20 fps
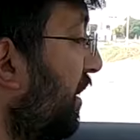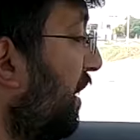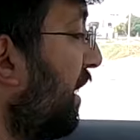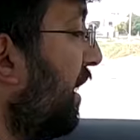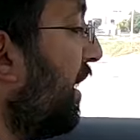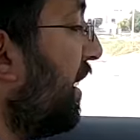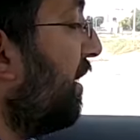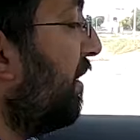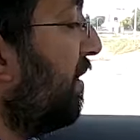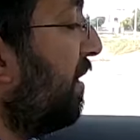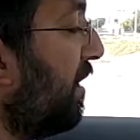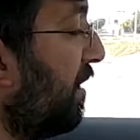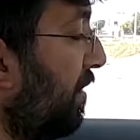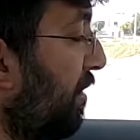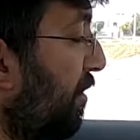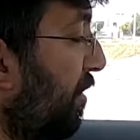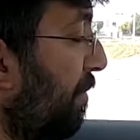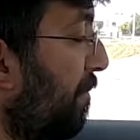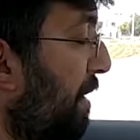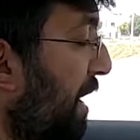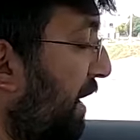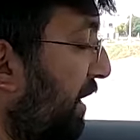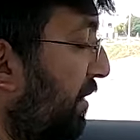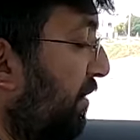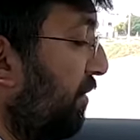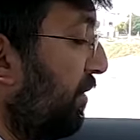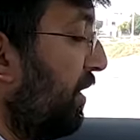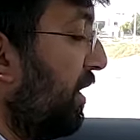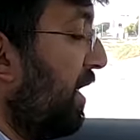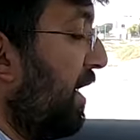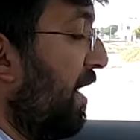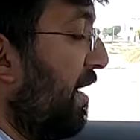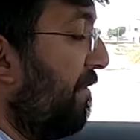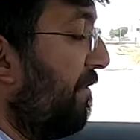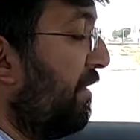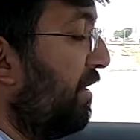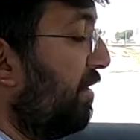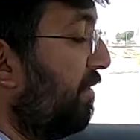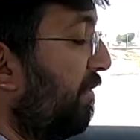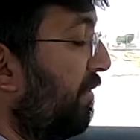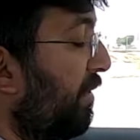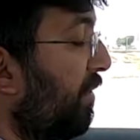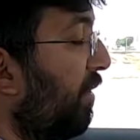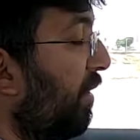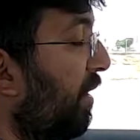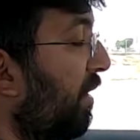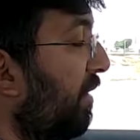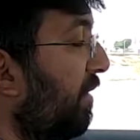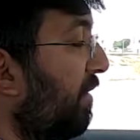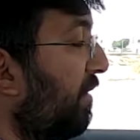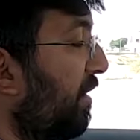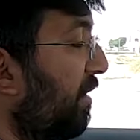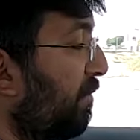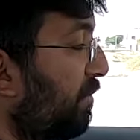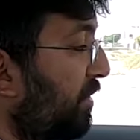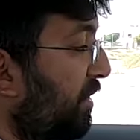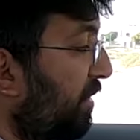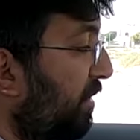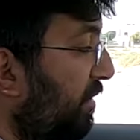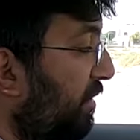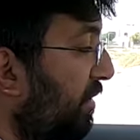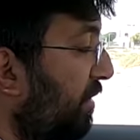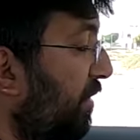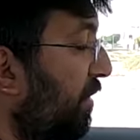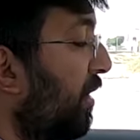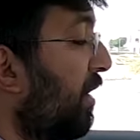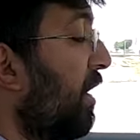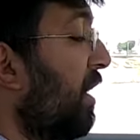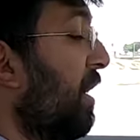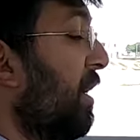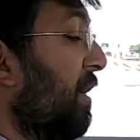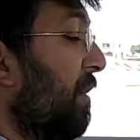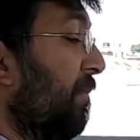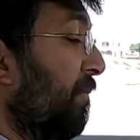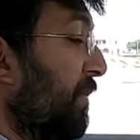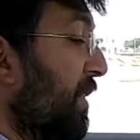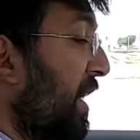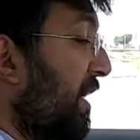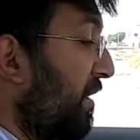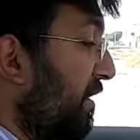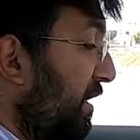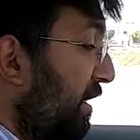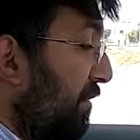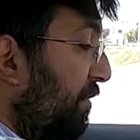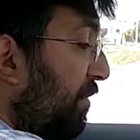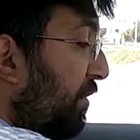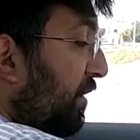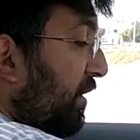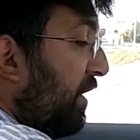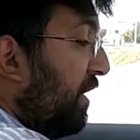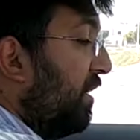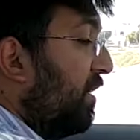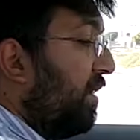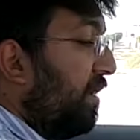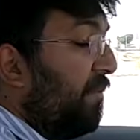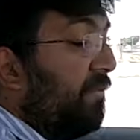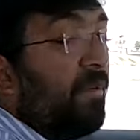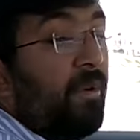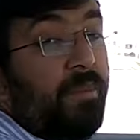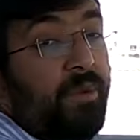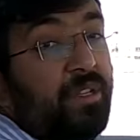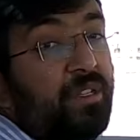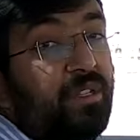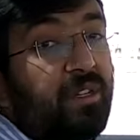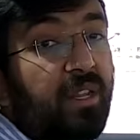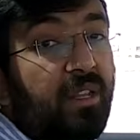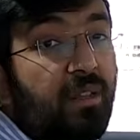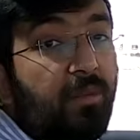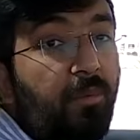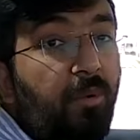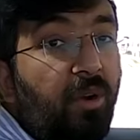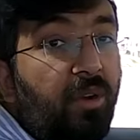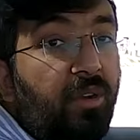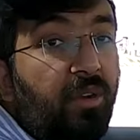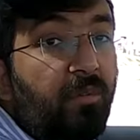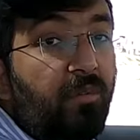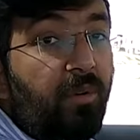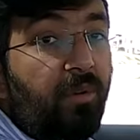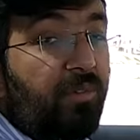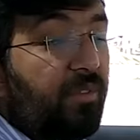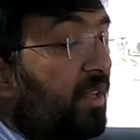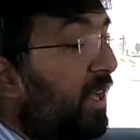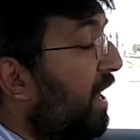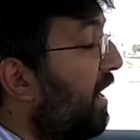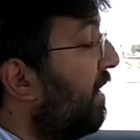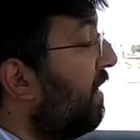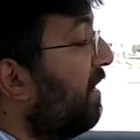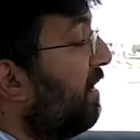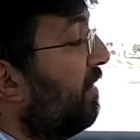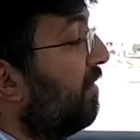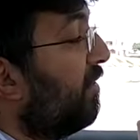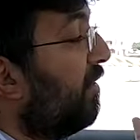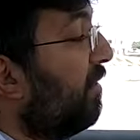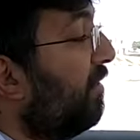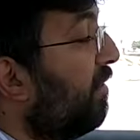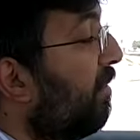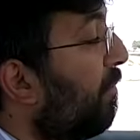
and then you're back to the average fuel consumption. So that's how you see the information at the bottom of that. There is also